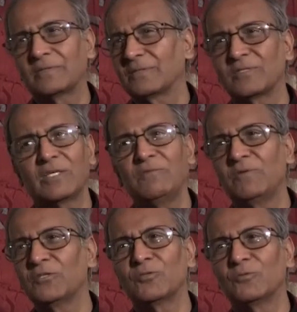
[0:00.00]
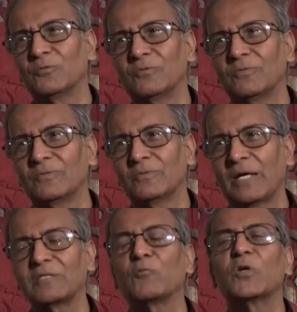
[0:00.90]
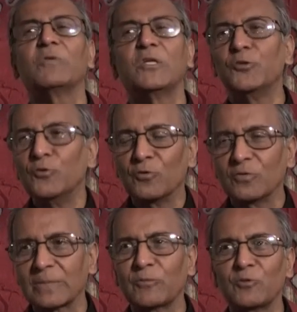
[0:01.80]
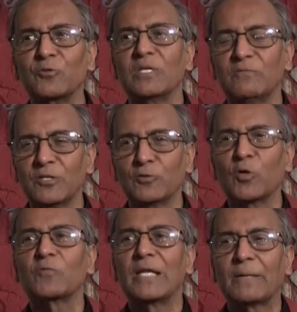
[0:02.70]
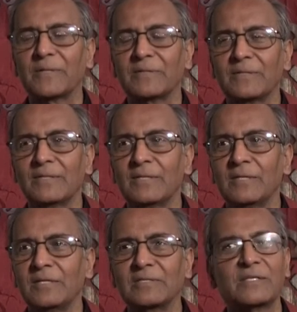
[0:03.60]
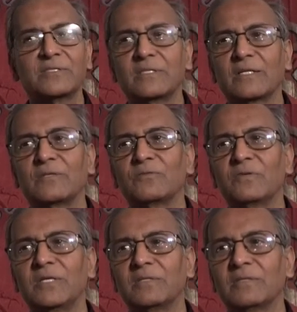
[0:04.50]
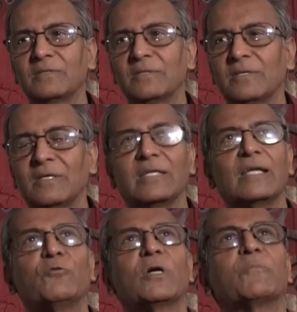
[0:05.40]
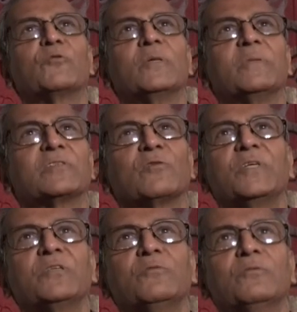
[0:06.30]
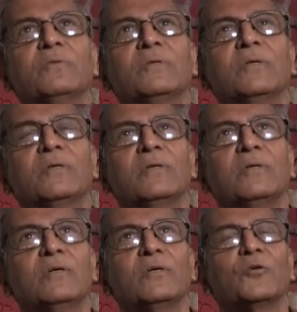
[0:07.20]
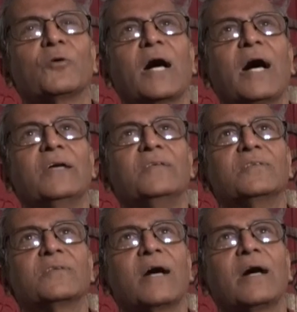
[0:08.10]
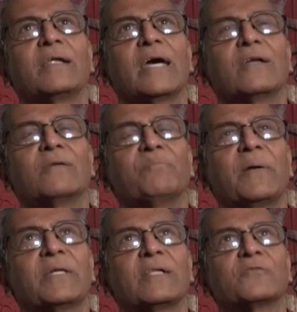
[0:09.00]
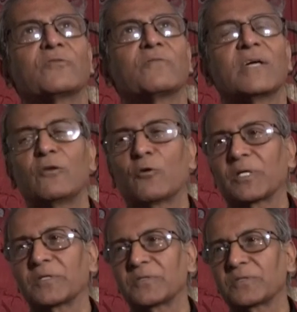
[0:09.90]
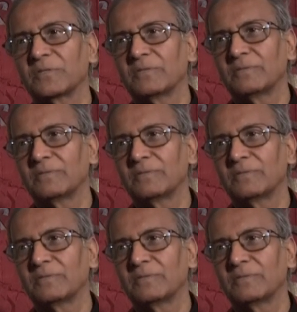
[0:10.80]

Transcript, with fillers: See Vishnu. I said, what will you do? Suppose you see Vishnu, what will happen? He said, I'll sit at his feet. And I look up to him and say, Vishnu, your eyes are like petals of a lotus.